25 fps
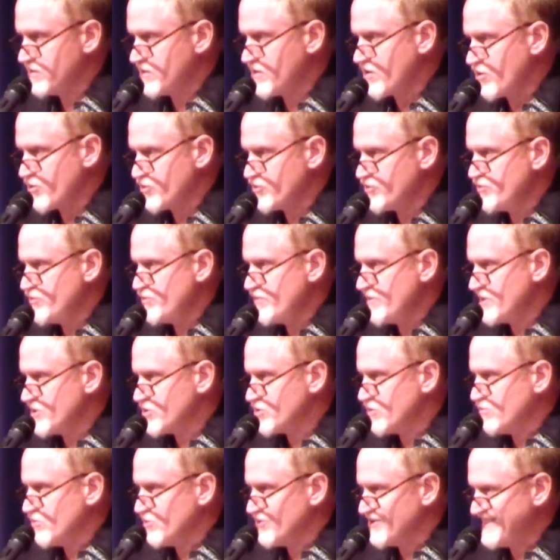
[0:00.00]
cartoonish,
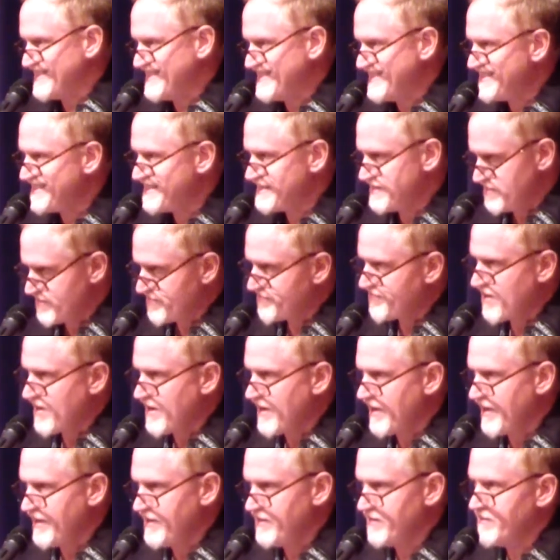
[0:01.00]
almost
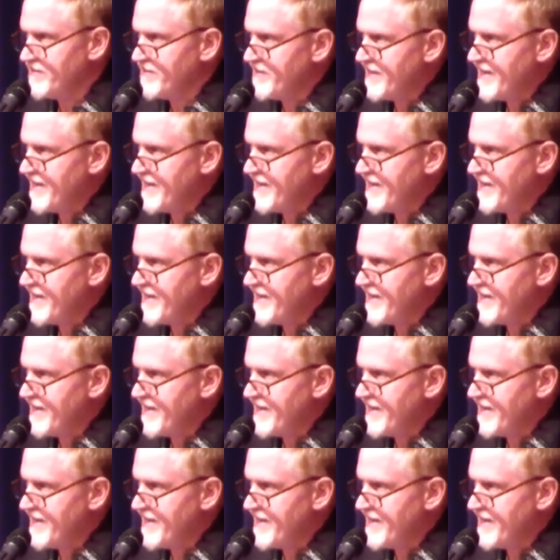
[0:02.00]
Disneyfied